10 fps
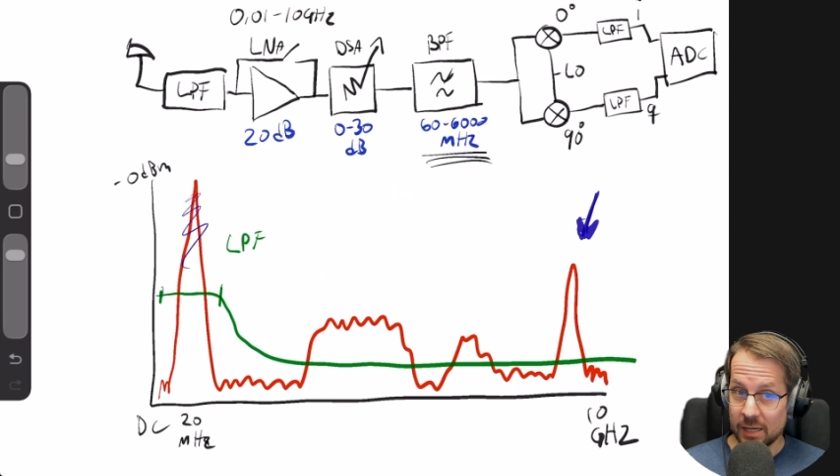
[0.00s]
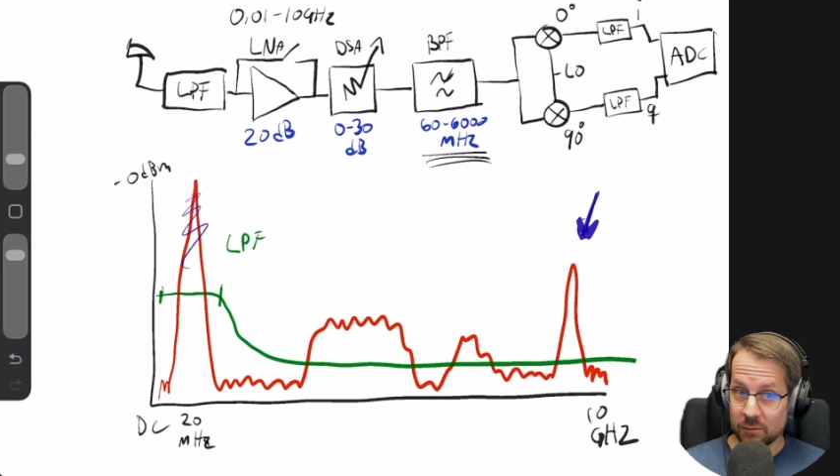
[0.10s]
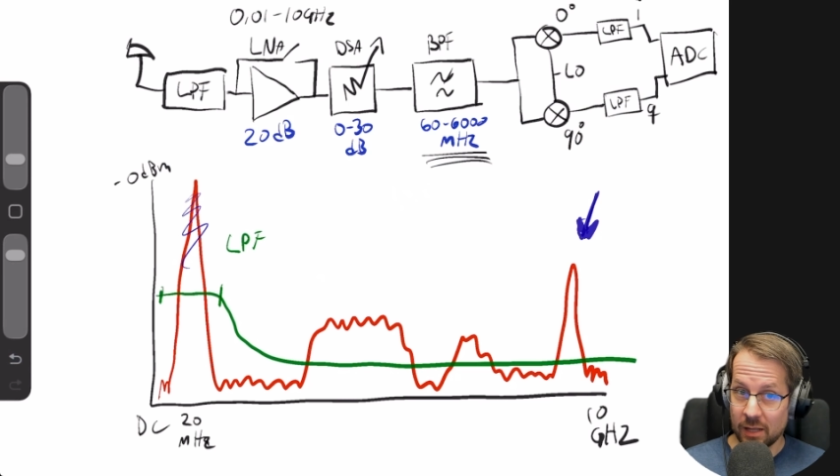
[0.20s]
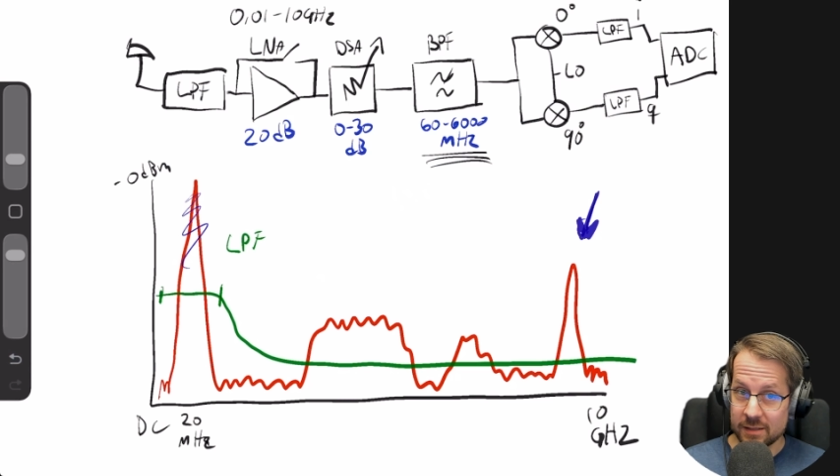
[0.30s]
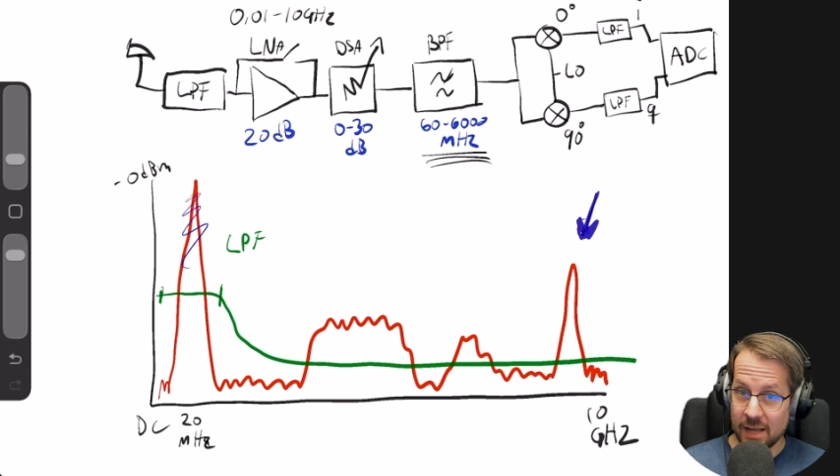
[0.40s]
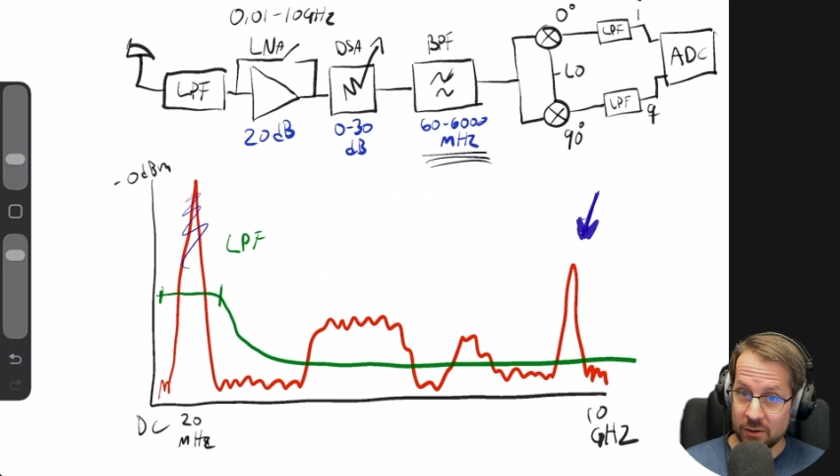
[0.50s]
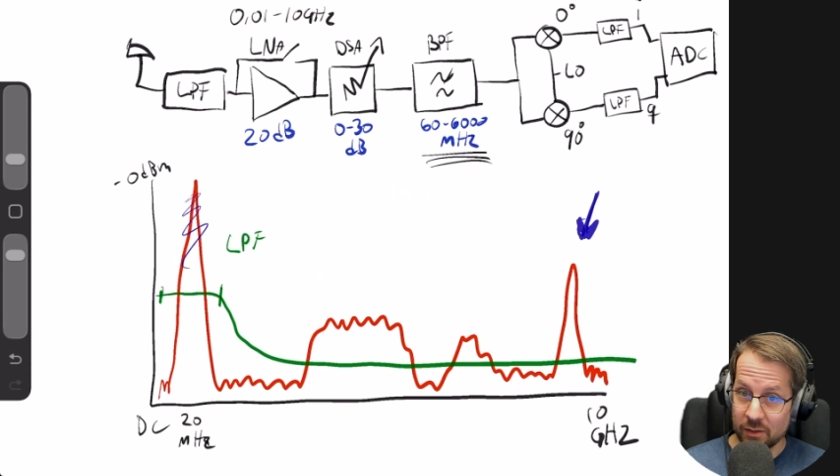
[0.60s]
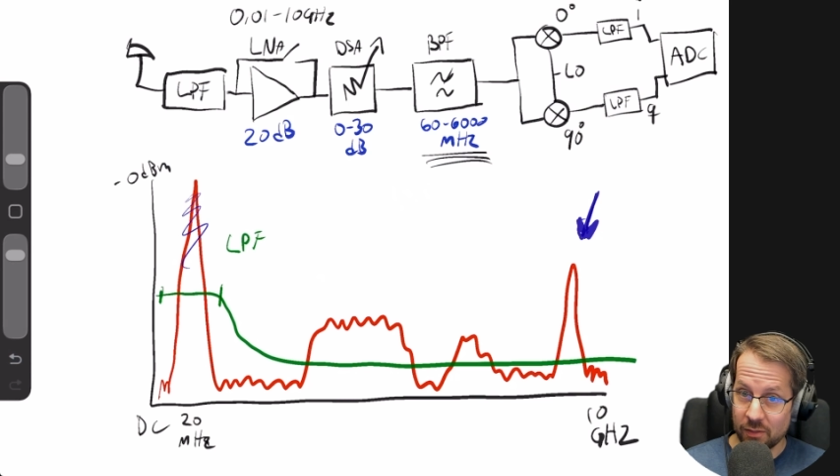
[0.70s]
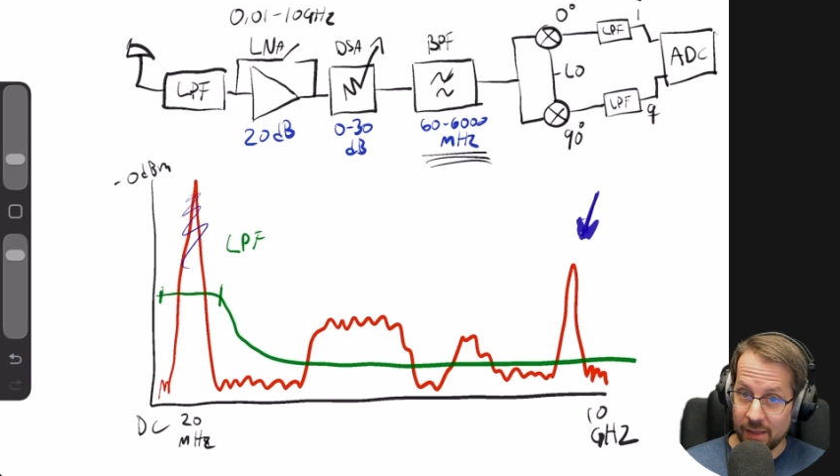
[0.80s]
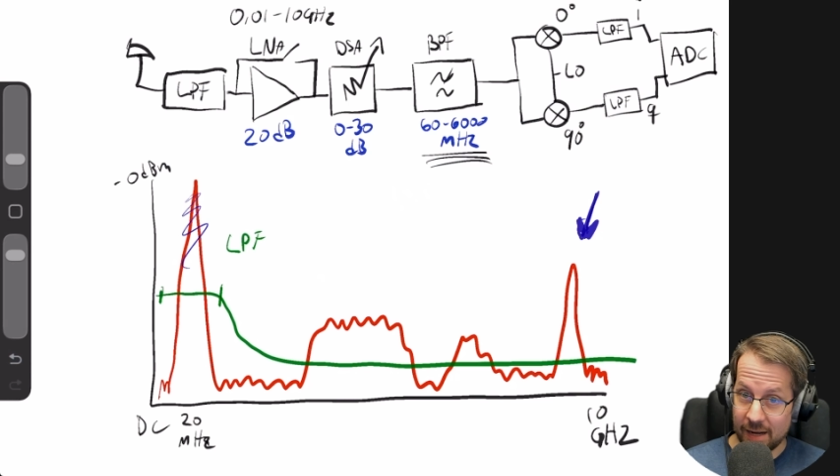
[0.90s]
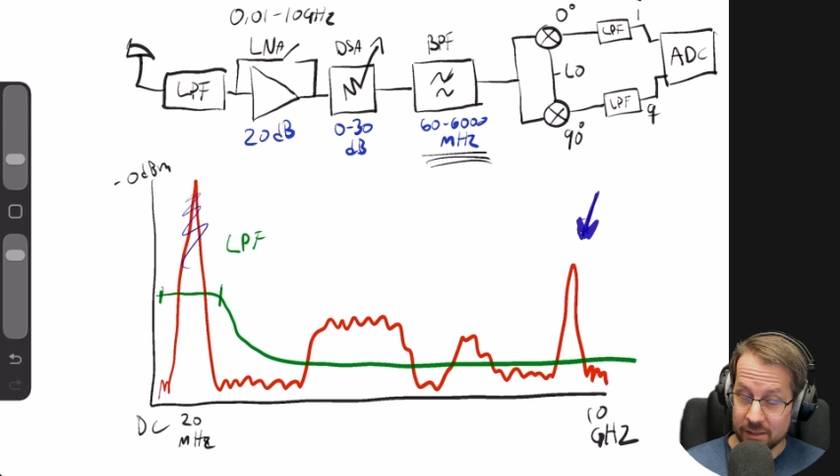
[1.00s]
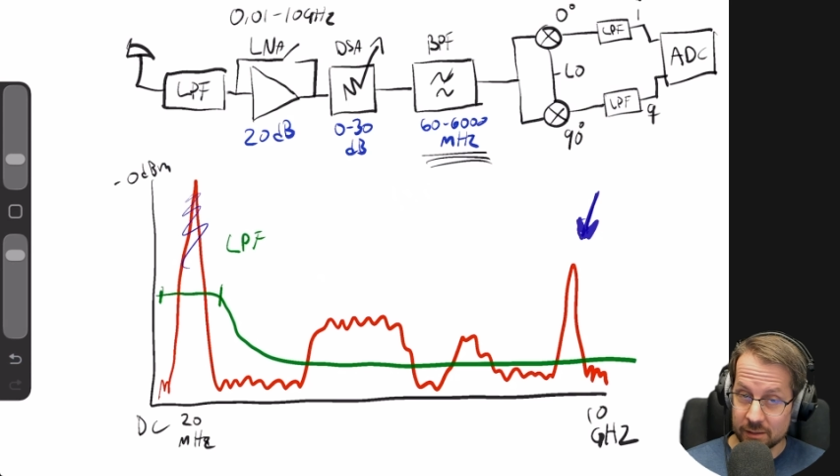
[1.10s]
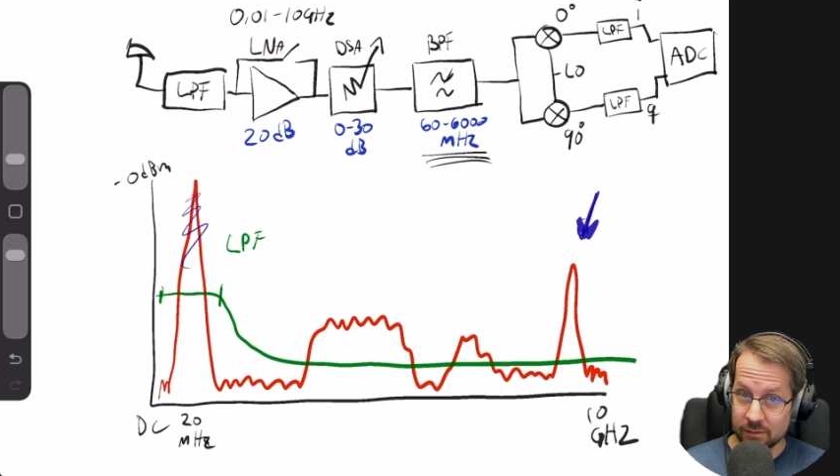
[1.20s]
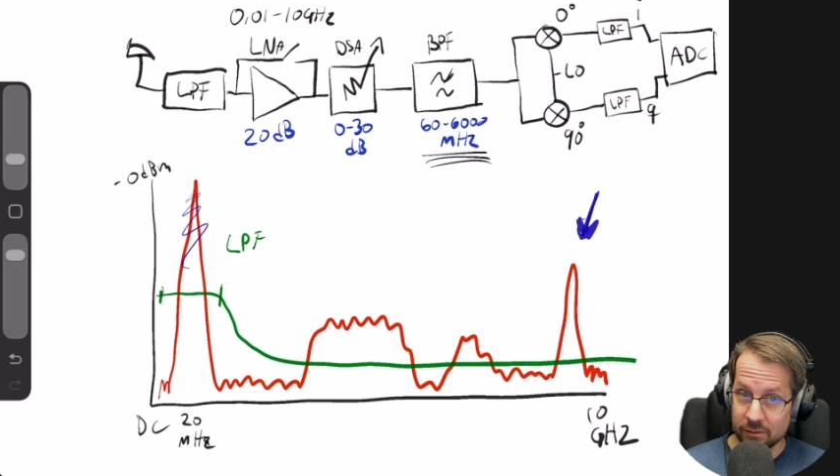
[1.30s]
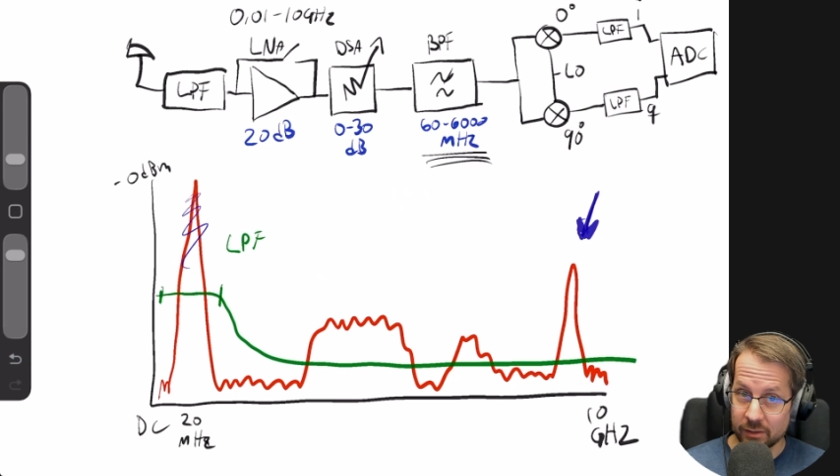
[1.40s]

that will attenuate that.